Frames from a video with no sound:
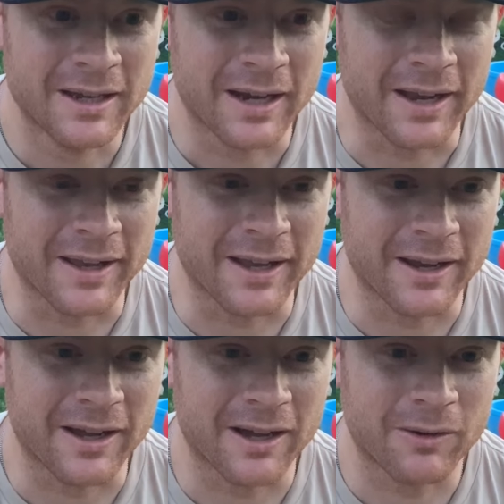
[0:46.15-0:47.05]
And then,
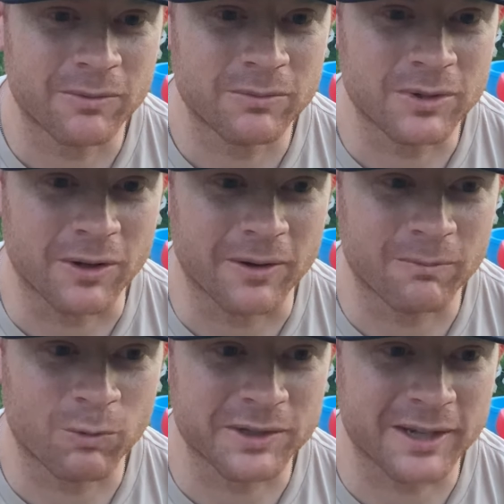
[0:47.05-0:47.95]

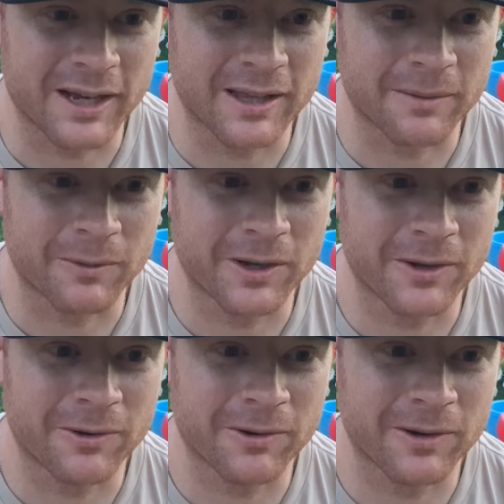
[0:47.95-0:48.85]
once I got in the Marine
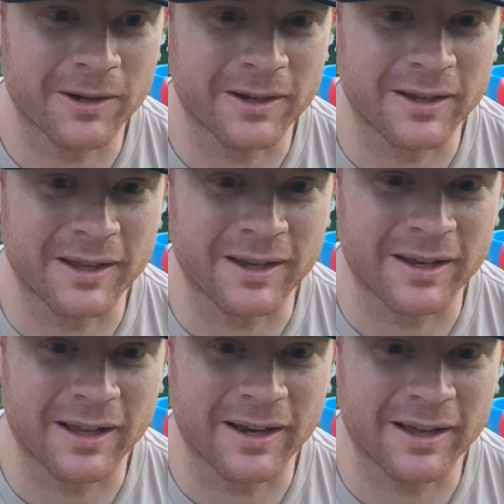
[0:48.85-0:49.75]
Corps and
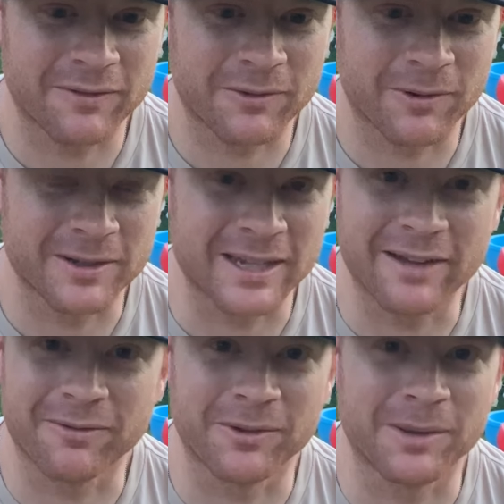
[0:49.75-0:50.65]
afterwards,
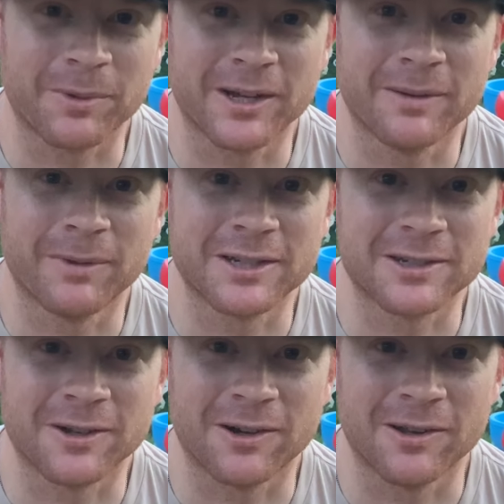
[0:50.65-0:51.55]
haven't really played much
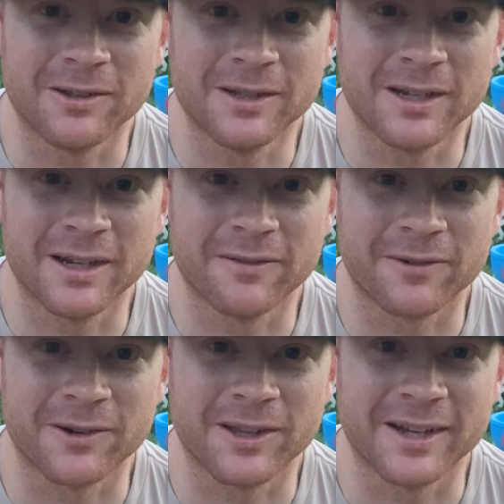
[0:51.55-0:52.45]
at all
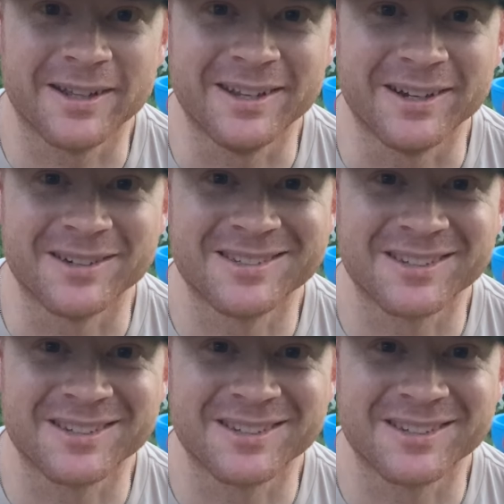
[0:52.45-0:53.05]
for a lot of years.